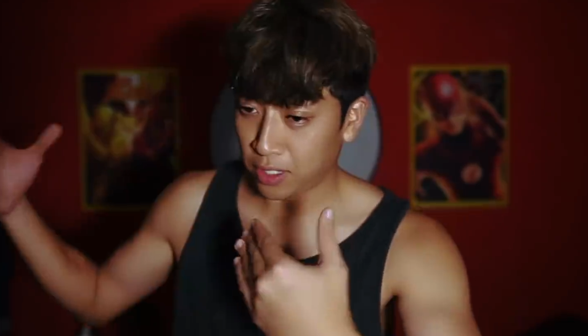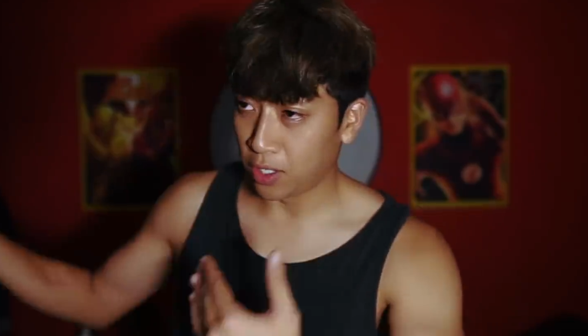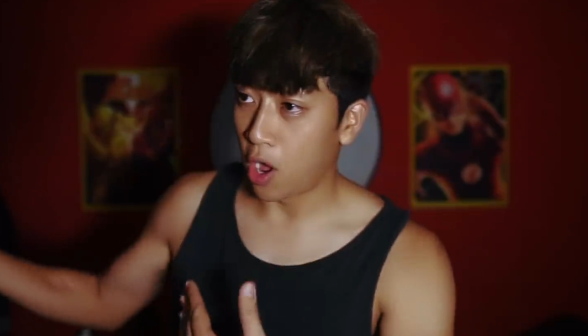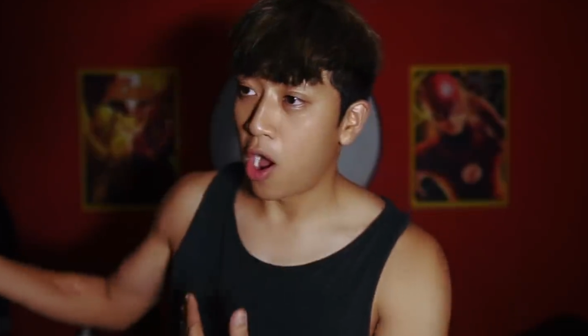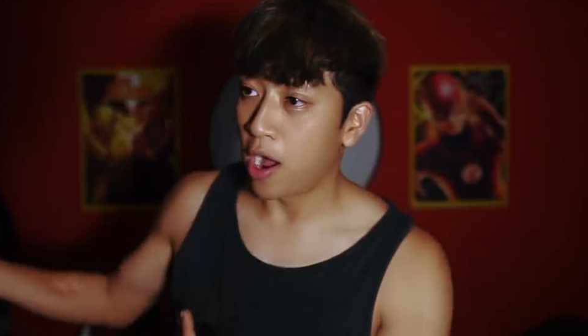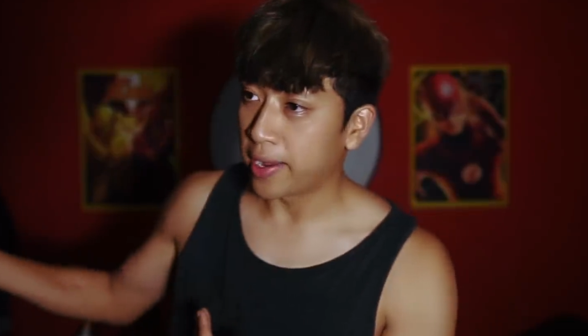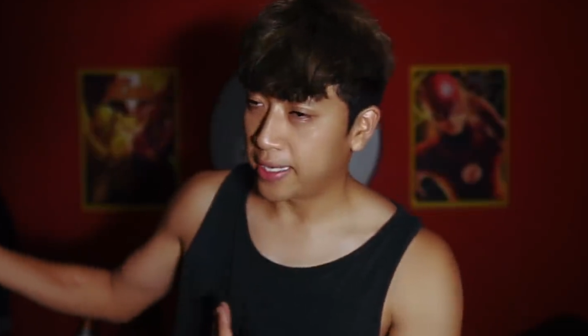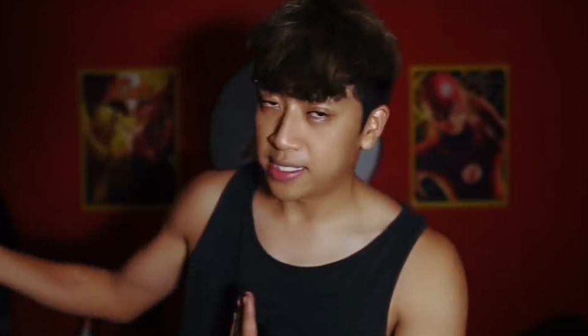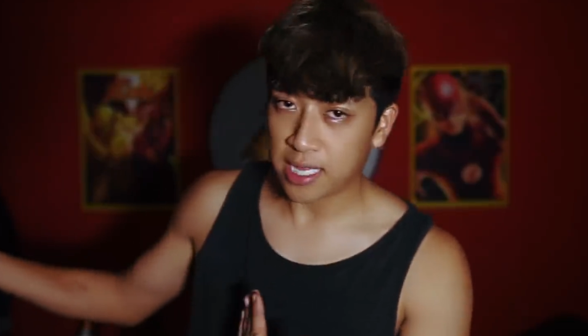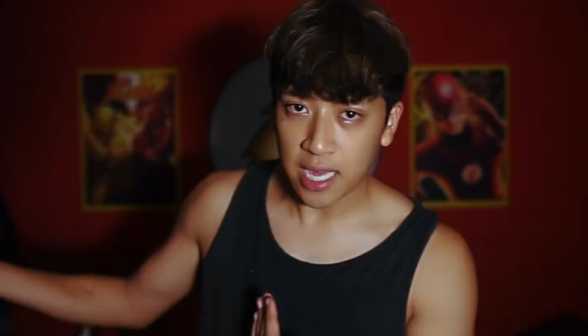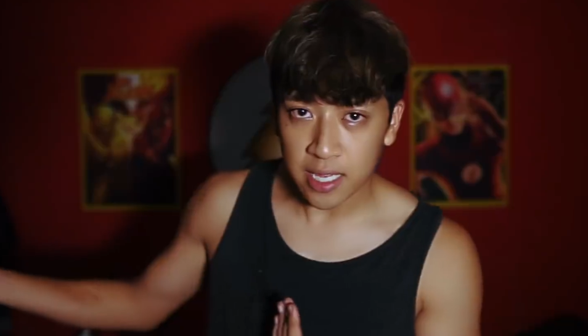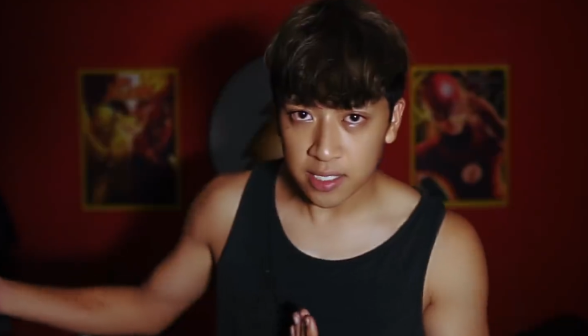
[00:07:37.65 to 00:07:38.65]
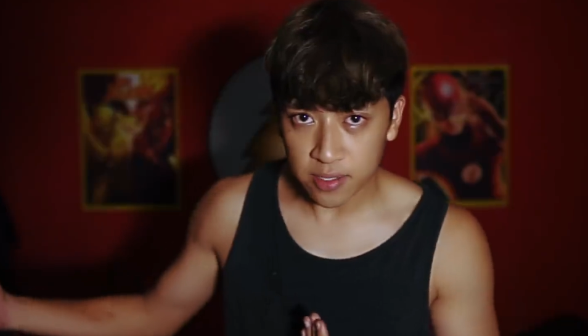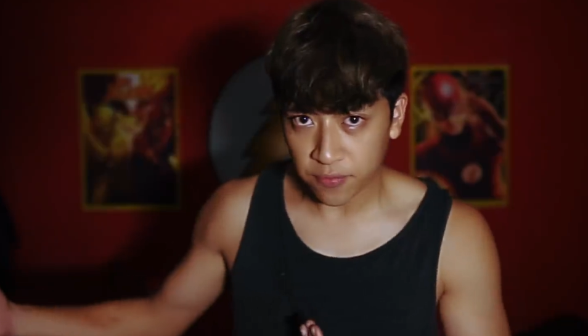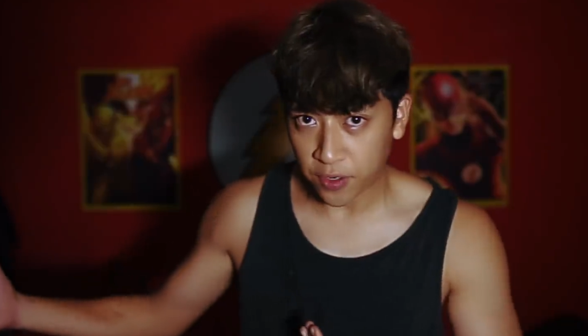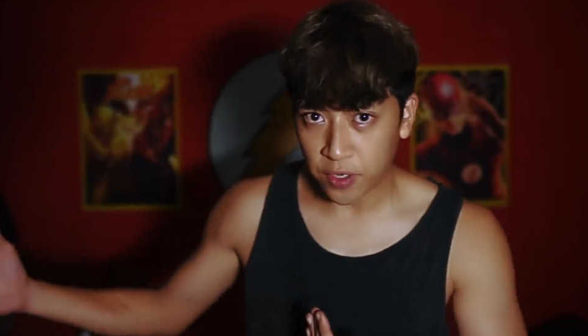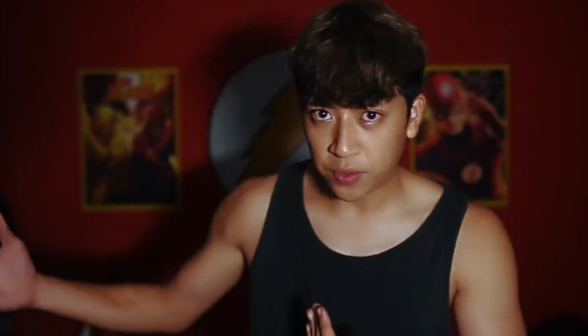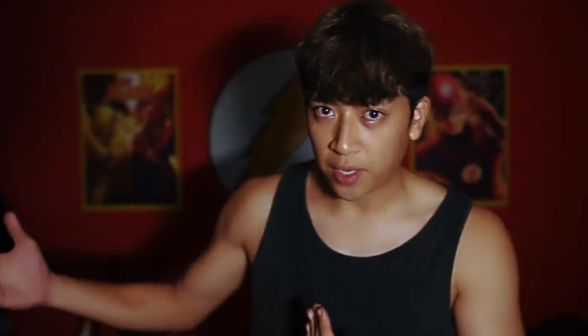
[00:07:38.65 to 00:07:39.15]
long it takes
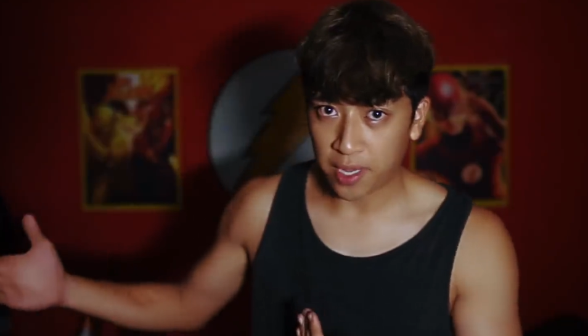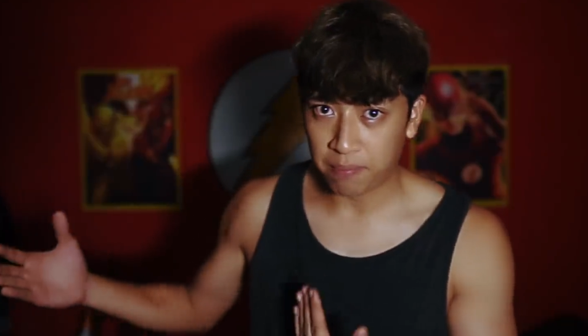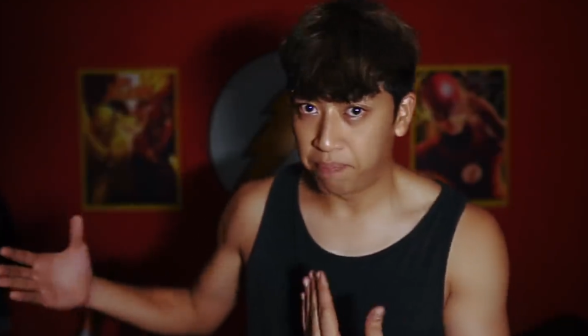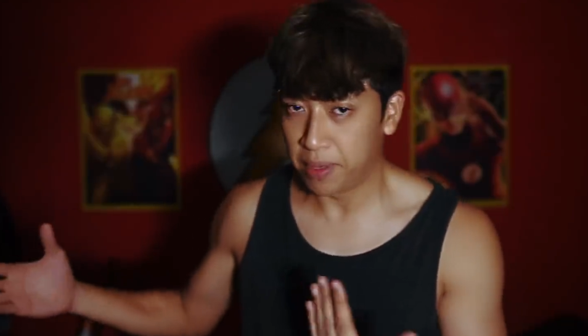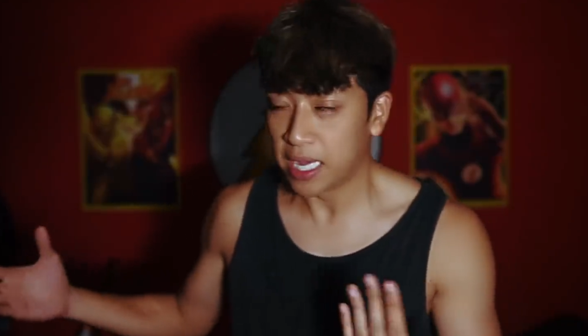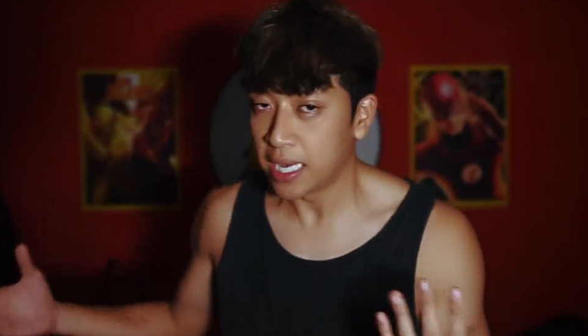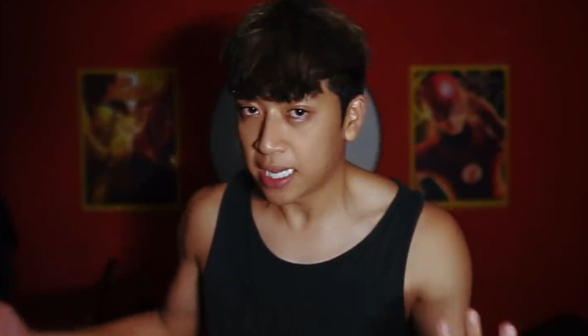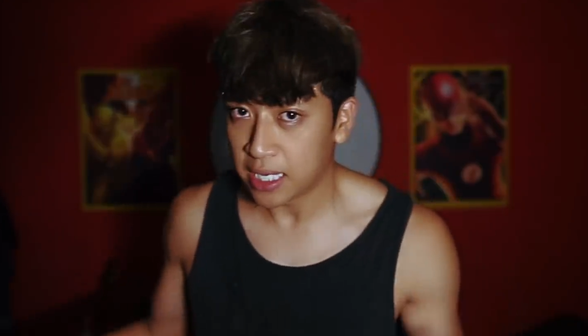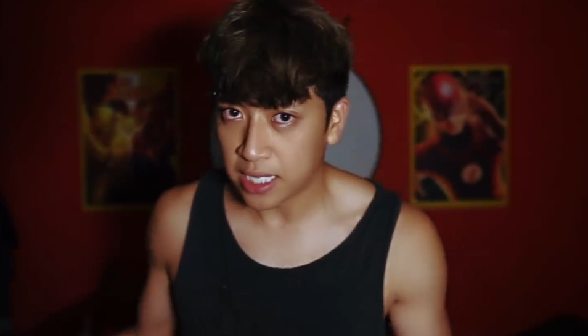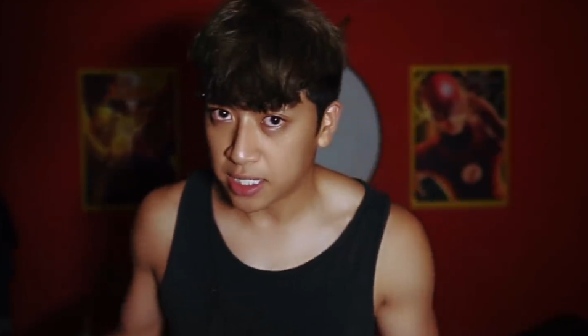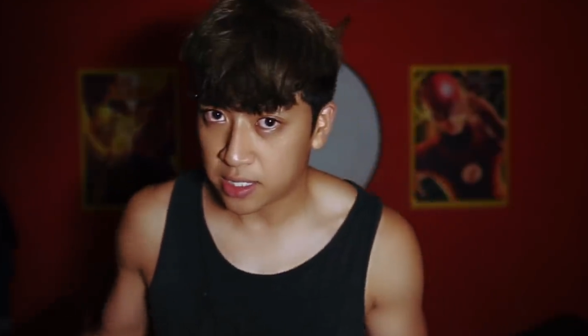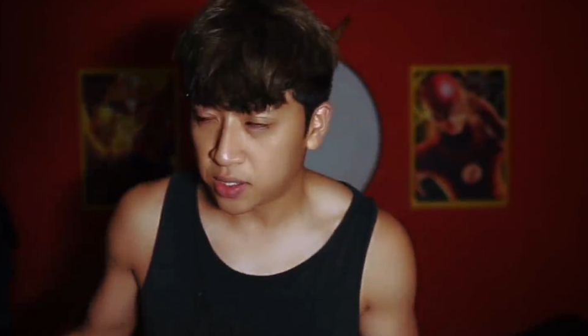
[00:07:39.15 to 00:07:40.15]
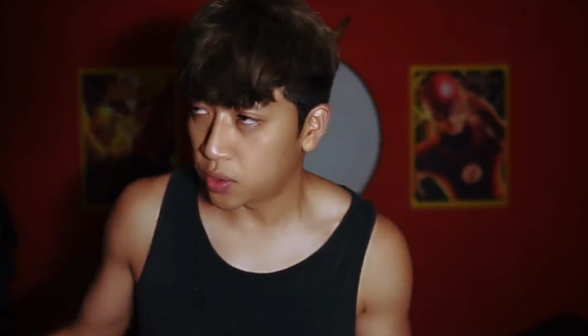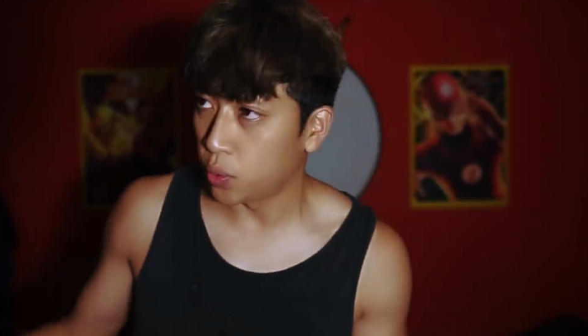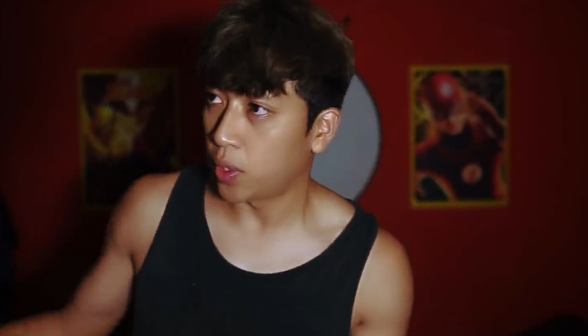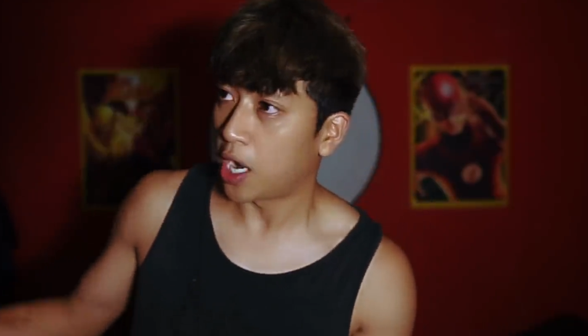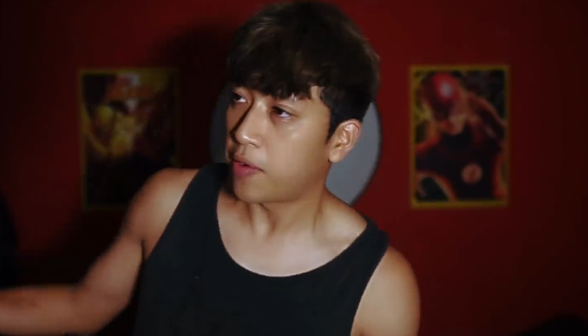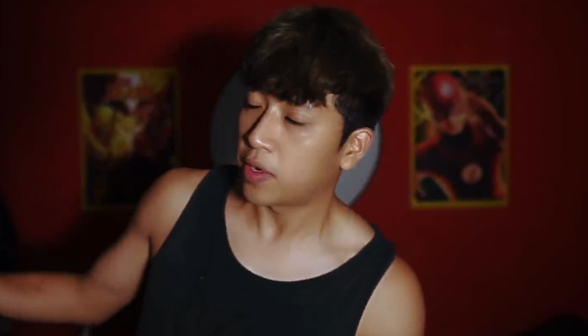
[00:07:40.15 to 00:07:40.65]
for you to like burn at least
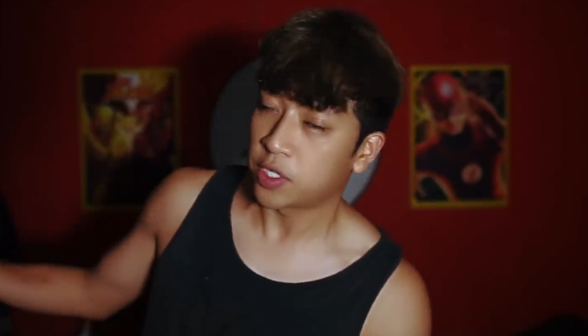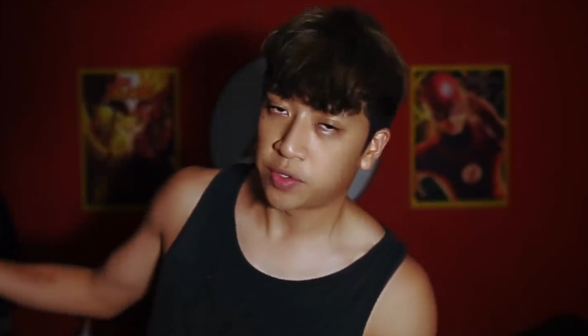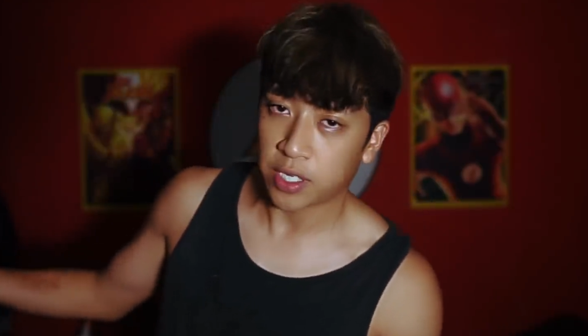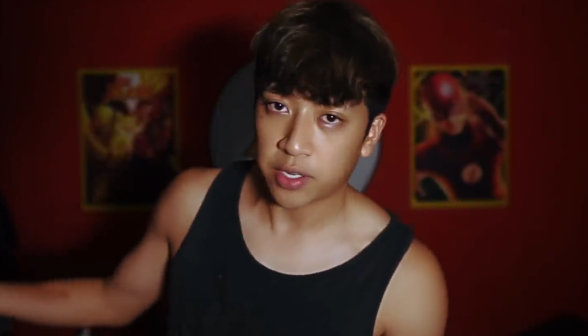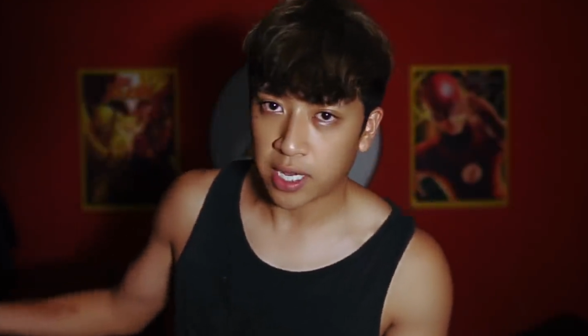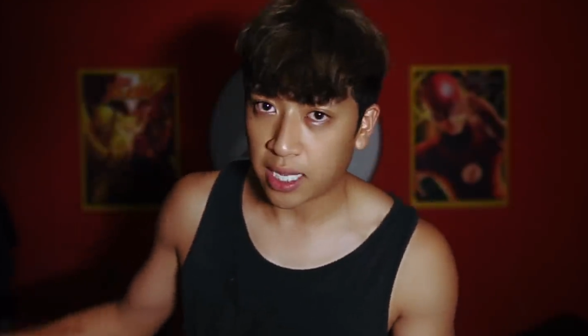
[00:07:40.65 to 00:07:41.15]
200 or 300